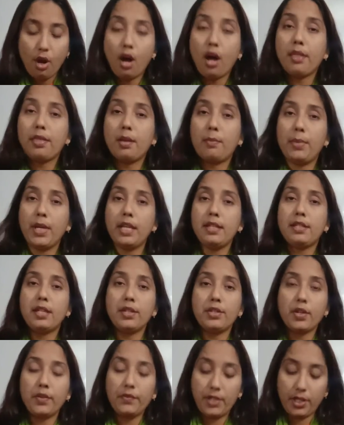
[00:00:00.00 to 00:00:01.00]
On the
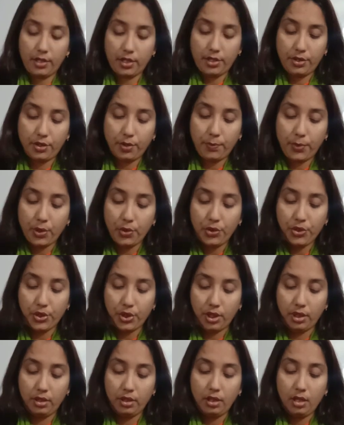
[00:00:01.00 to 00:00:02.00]
basis of the
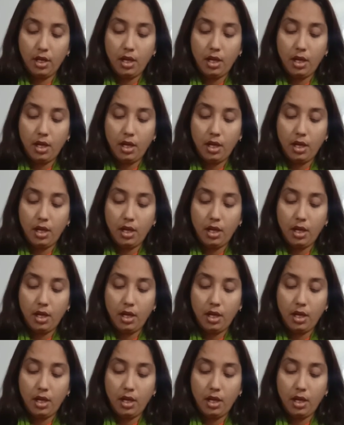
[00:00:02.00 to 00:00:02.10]
distribution,